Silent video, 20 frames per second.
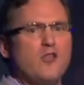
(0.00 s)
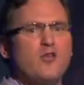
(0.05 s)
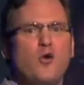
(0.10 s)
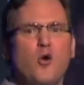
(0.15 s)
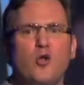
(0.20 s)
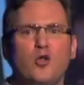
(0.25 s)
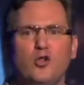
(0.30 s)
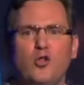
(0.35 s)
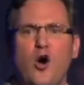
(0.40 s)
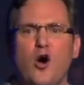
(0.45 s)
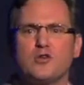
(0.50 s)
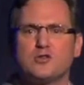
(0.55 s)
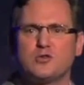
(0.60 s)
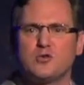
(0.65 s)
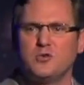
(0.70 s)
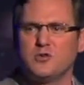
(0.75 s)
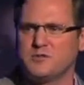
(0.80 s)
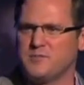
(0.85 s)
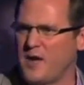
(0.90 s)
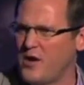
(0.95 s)
to go to law
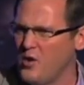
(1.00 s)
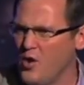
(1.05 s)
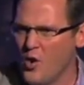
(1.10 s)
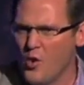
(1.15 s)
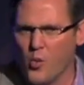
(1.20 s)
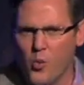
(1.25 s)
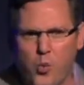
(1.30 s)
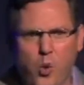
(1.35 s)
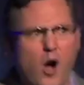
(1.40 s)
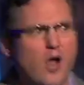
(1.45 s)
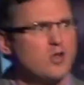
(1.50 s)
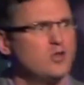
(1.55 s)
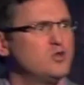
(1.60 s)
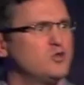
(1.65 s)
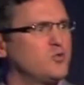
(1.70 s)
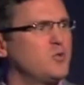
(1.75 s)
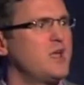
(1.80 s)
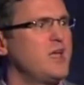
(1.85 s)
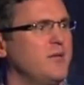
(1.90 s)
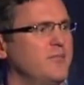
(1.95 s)
school. It's my one
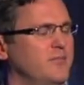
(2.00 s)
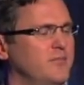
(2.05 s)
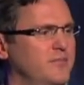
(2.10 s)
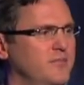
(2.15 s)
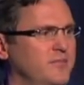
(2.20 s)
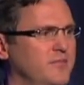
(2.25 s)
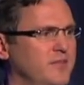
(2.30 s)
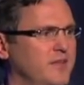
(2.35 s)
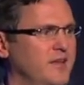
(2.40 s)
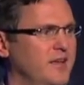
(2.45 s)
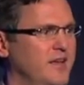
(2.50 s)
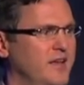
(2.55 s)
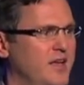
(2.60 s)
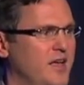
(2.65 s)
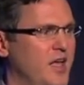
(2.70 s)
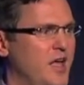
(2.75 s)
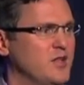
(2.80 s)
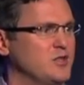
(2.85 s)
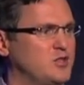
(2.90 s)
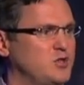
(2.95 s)
dream.
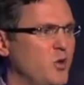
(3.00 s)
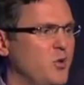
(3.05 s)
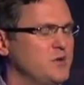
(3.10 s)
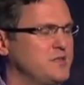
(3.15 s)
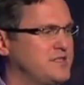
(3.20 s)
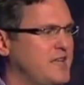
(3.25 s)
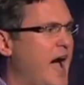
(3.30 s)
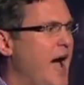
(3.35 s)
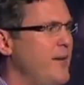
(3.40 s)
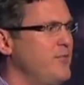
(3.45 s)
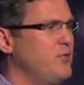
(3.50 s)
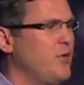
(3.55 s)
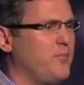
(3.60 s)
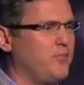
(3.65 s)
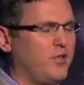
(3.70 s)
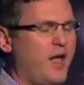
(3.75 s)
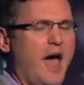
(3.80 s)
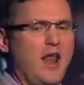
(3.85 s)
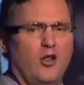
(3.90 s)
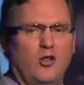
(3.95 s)
And so it was time to
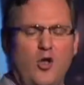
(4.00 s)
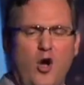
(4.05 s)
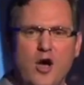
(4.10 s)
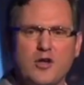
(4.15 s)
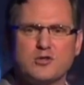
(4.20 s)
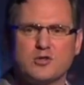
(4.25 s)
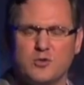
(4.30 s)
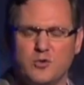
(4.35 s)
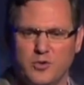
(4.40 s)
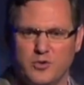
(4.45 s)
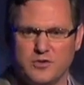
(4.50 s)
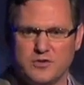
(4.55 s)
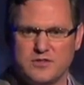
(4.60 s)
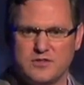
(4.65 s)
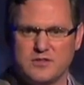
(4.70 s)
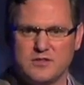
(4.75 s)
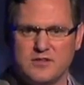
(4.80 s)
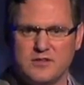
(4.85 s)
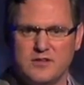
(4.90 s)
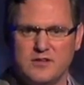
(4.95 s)
apply to law schools.
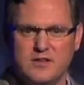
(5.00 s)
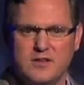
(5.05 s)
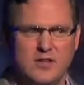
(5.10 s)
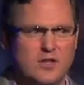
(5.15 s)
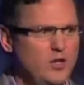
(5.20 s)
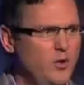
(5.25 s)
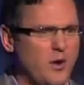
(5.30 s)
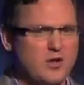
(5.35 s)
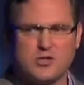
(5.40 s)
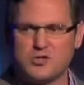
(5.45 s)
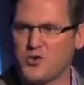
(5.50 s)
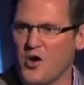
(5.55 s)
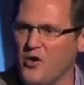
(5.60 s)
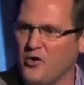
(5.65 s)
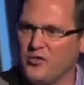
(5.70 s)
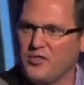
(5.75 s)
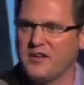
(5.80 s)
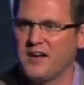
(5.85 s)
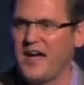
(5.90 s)
You know, I struggled in